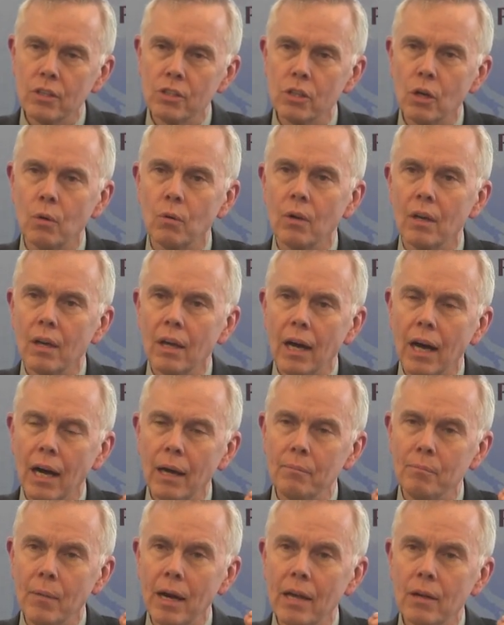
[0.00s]
So
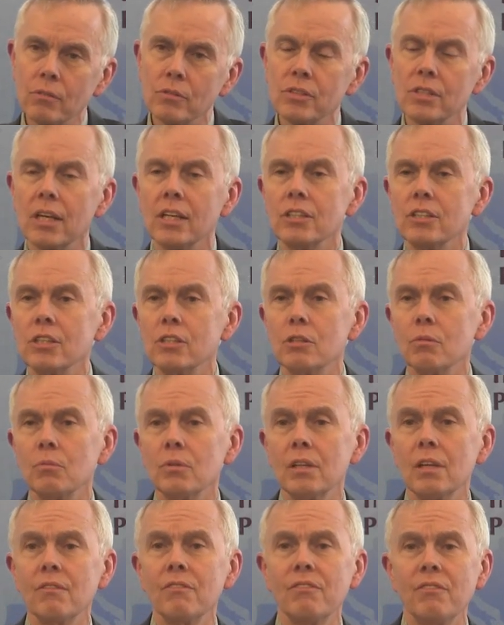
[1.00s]
uh, my own sense is that
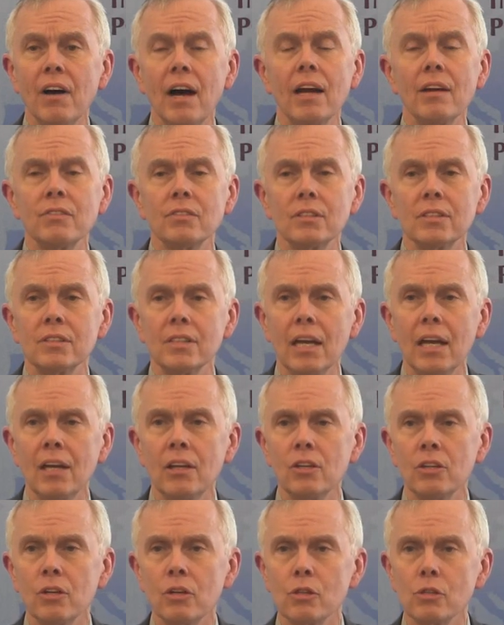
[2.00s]
within five to
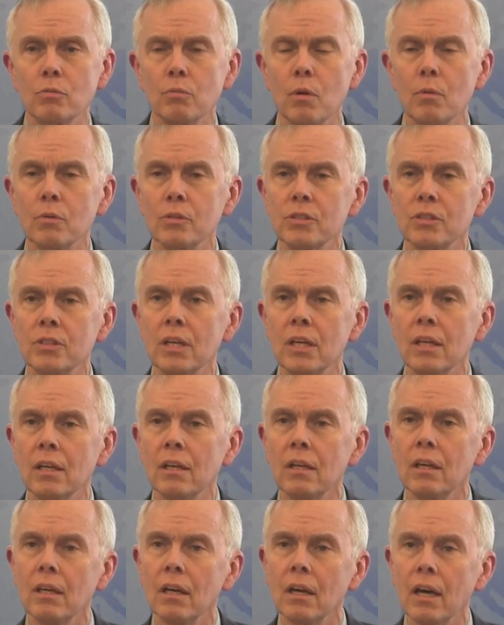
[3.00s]
ten years, we will
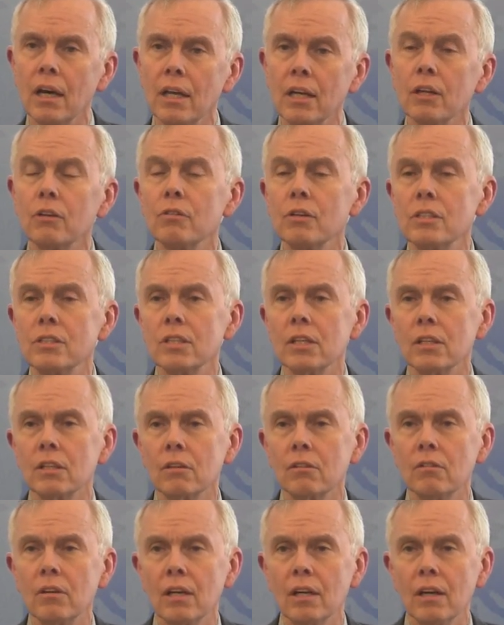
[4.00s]
see an increasing
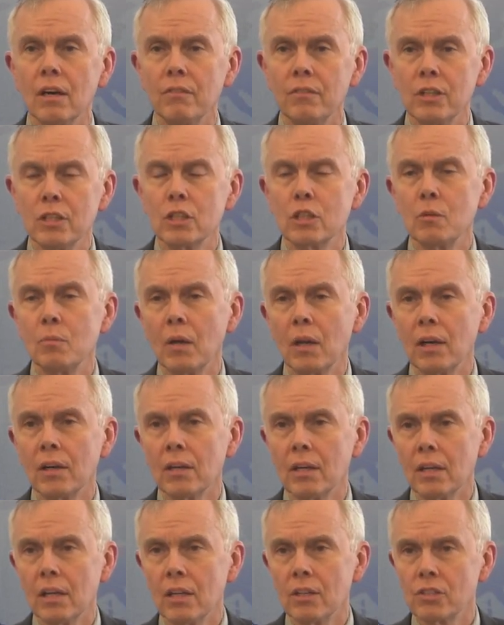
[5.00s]
degree of
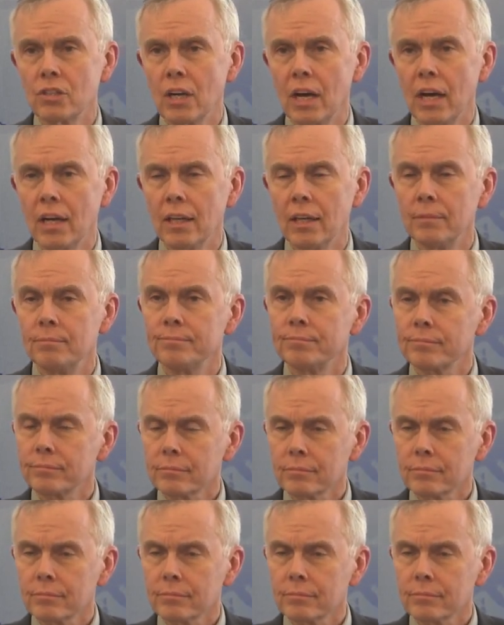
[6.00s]
instability in China